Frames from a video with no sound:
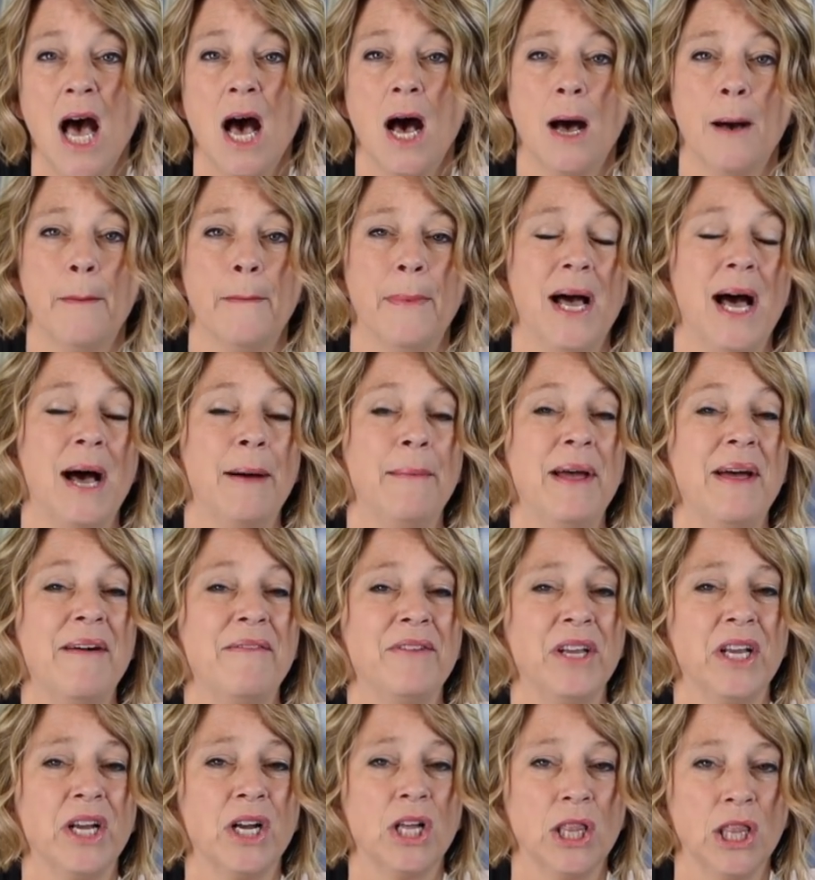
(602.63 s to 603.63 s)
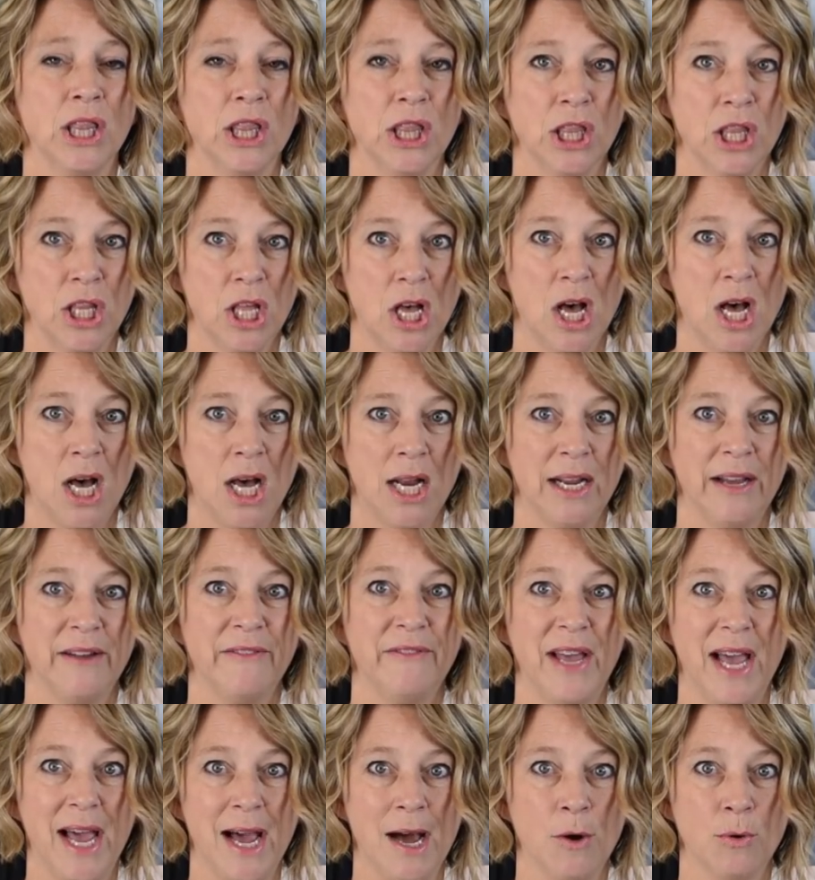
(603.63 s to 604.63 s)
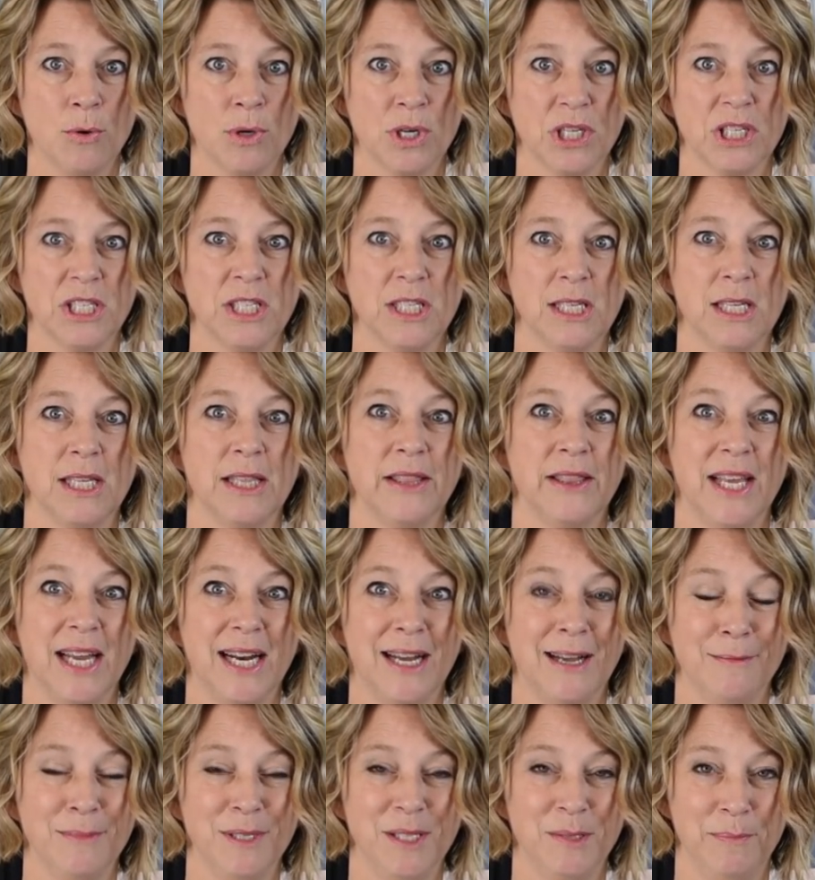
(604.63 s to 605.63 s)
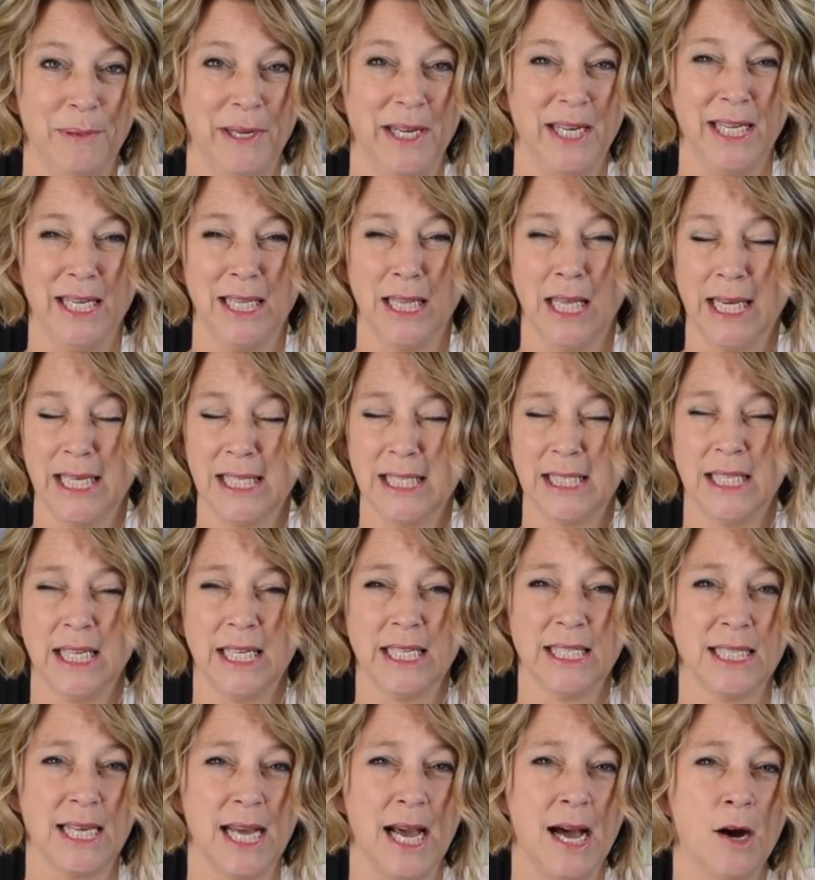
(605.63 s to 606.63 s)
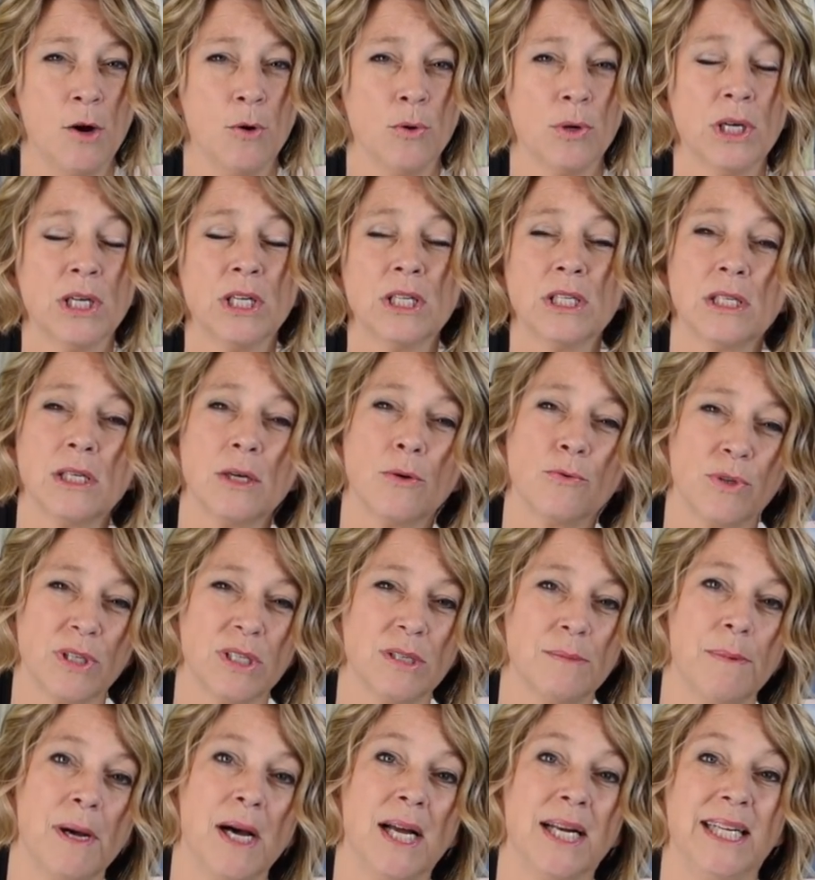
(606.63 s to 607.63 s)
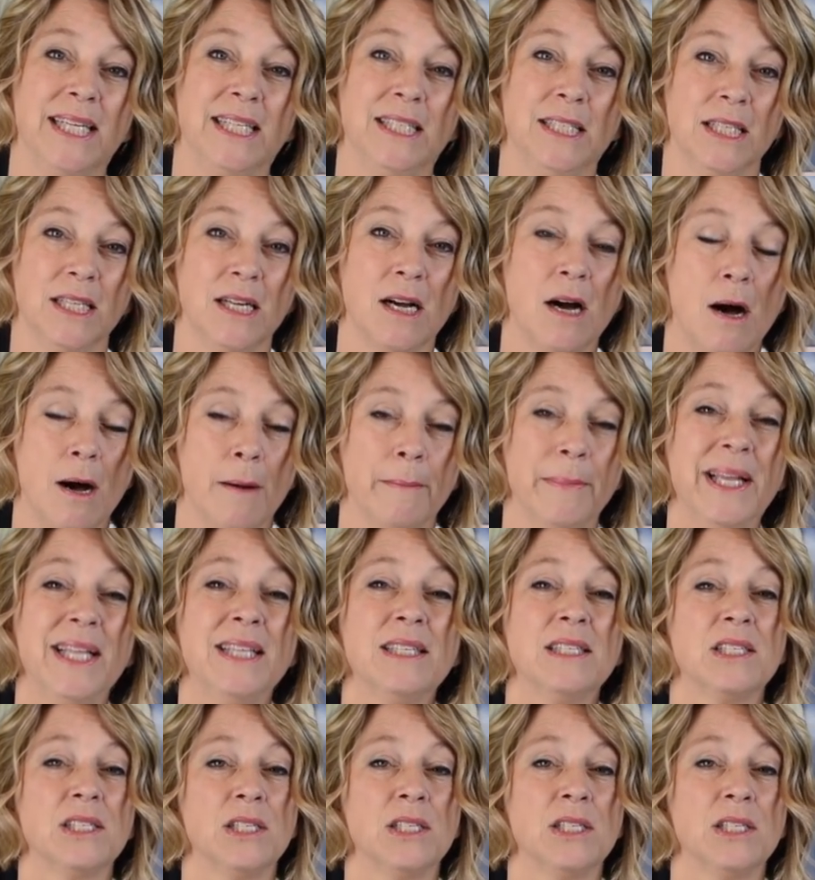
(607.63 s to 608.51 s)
I'm having a lot of hours that I'm spending, like 6 hours responding to comments.